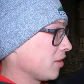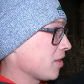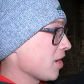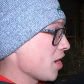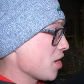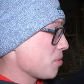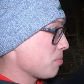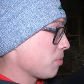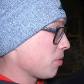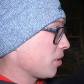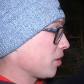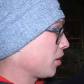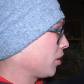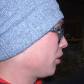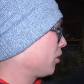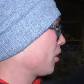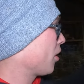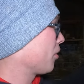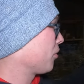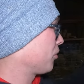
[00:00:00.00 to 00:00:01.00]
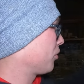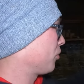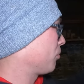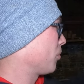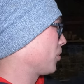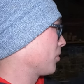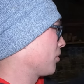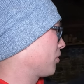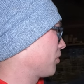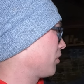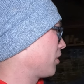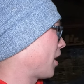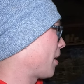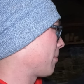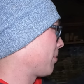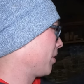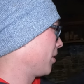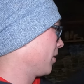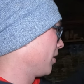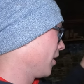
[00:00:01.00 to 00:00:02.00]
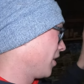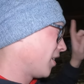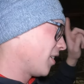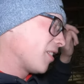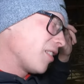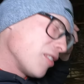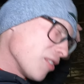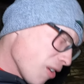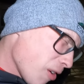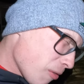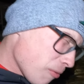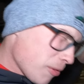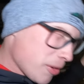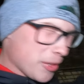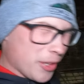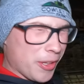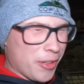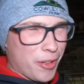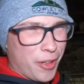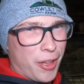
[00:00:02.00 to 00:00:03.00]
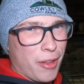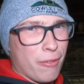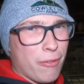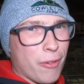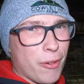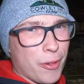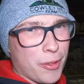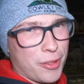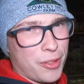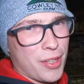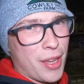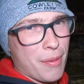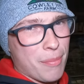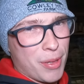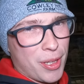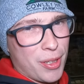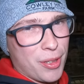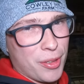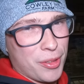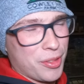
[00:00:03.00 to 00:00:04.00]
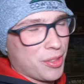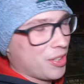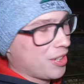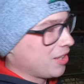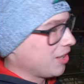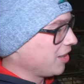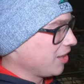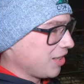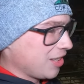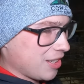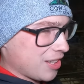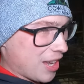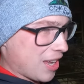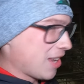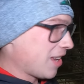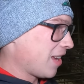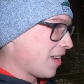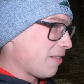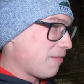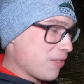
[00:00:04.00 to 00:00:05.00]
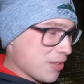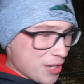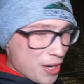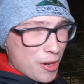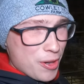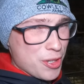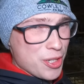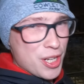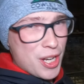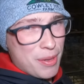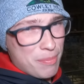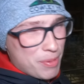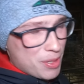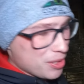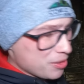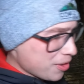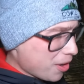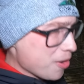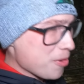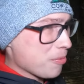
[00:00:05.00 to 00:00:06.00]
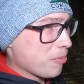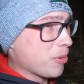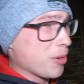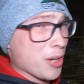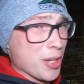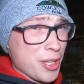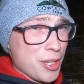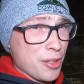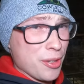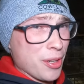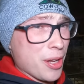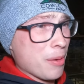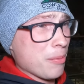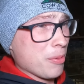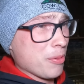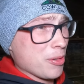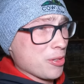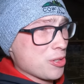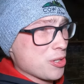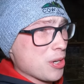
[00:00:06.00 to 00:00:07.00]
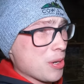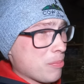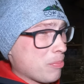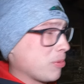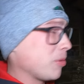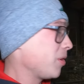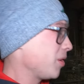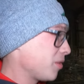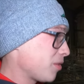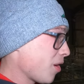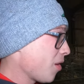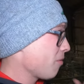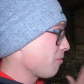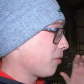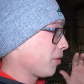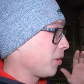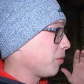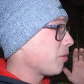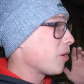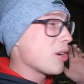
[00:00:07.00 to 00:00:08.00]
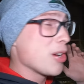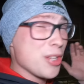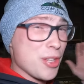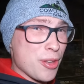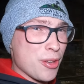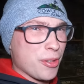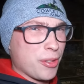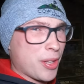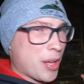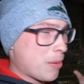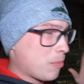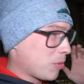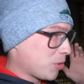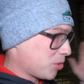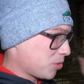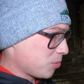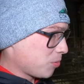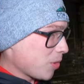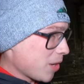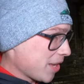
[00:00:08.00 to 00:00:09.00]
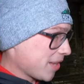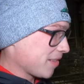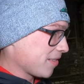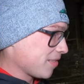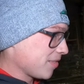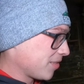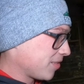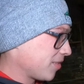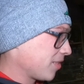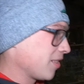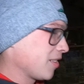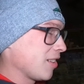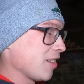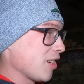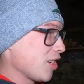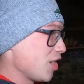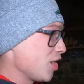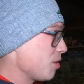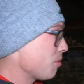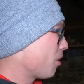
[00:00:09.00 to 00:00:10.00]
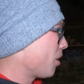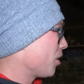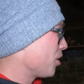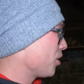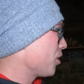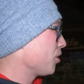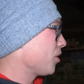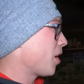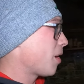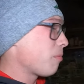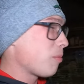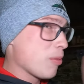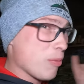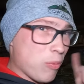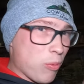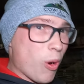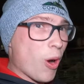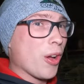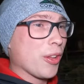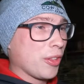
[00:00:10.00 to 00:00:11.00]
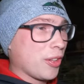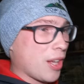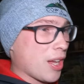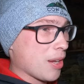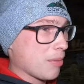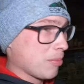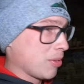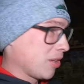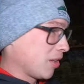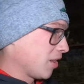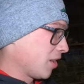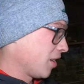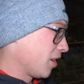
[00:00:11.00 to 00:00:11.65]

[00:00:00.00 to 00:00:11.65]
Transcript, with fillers: That is probably the closest one to lambing not really looking forward to that because if you know sheep, you don't want a ewe lamb with a triplet. You don't really want a ewe lamb with twins. You want a ewe lamb with one lamb.